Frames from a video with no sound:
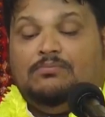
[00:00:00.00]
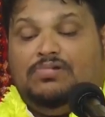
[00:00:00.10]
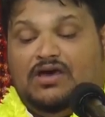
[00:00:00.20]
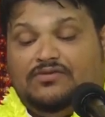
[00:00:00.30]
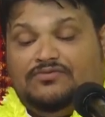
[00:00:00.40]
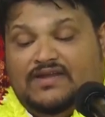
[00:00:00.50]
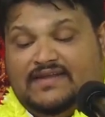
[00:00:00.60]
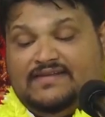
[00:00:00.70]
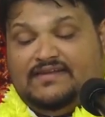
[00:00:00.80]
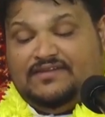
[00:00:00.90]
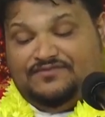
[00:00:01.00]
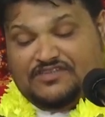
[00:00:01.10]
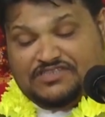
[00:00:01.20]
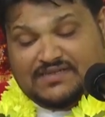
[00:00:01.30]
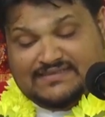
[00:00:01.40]
blood related
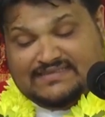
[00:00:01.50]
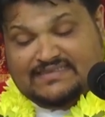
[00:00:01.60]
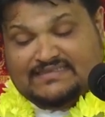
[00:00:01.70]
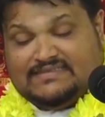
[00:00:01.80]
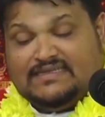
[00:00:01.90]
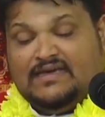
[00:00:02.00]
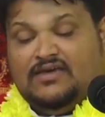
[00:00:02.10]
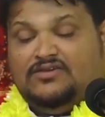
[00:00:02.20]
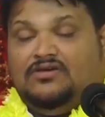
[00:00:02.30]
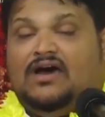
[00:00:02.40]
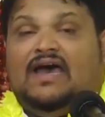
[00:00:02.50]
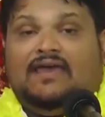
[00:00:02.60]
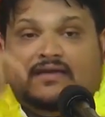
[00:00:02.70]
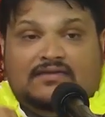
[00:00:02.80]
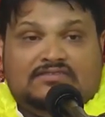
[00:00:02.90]
deficiencies, your
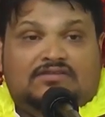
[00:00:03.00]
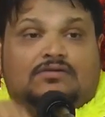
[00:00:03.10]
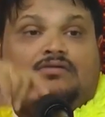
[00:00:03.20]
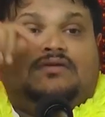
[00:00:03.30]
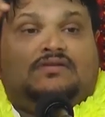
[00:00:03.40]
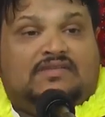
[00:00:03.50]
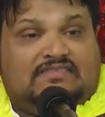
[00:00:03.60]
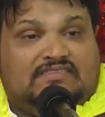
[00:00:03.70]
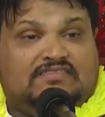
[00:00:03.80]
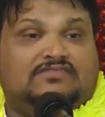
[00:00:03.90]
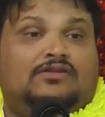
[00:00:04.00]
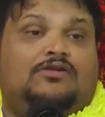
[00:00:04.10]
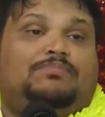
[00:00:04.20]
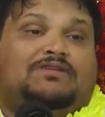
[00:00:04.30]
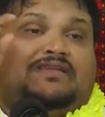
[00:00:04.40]
iron is low, your this is
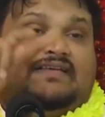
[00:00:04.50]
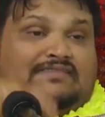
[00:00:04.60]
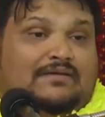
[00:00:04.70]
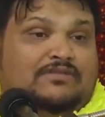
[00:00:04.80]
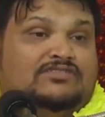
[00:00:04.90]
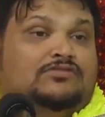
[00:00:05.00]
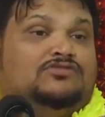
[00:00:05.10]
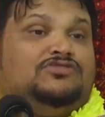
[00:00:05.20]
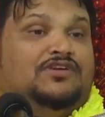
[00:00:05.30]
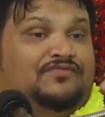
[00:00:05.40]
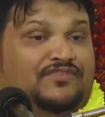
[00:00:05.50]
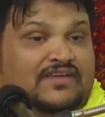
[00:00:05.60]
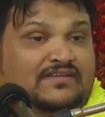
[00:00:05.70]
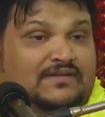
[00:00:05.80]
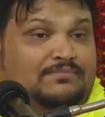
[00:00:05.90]
low, potassium is low, so you're
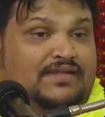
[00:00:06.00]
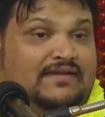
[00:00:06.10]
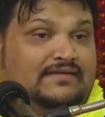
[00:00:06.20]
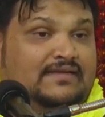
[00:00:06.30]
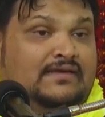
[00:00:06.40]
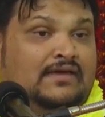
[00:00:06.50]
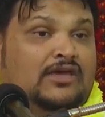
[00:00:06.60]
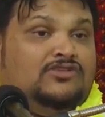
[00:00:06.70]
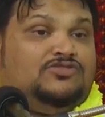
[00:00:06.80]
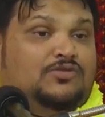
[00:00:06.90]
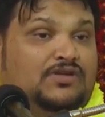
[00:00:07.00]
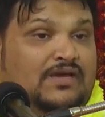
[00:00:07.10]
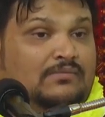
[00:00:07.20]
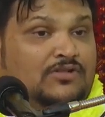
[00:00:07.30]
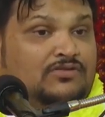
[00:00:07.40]
fainting plenty,
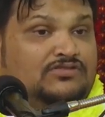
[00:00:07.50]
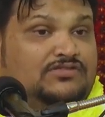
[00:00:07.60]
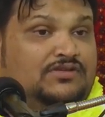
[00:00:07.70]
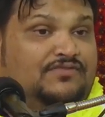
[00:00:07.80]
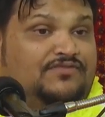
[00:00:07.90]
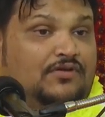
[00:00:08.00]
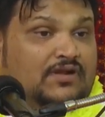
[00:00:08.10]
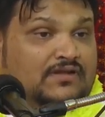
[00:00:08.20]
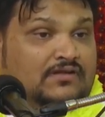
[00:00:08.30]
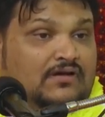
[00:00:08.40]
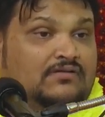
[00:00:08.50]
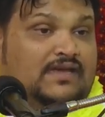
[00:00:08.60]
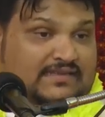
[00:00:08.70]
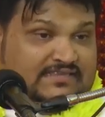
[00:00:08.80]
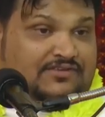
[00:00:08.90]
sodium low, so you're falling down,
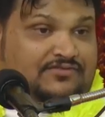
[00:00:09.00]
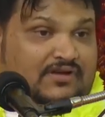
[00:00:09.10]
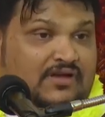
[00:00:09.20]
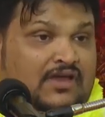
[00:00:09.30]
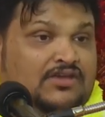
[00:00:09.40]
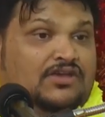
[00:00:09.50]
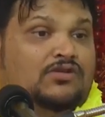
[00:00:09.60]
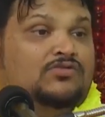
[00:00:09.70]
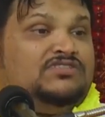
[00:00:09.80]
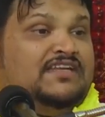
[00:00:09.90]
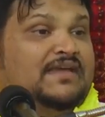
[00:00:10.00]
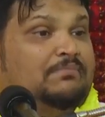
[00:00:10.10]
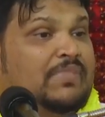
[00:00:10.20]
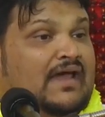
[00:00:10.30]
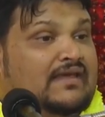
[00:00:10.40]
etc. You're losing your
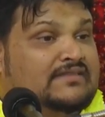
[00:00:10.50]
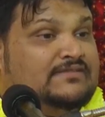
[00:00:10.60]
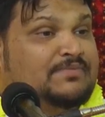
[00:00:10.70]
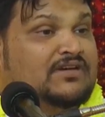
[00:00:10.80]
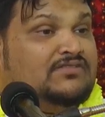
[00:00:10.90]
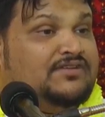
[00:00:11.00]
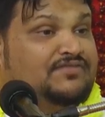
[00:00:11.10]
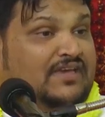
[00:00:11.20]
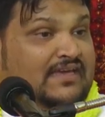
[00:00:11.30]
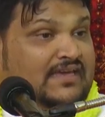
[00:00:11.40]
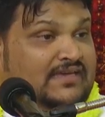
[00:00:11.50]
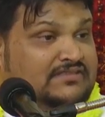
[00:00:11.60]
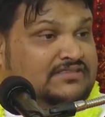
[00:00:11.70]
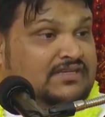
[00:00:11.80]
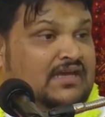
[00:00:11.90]
balance because of your
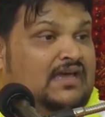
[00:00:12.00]
age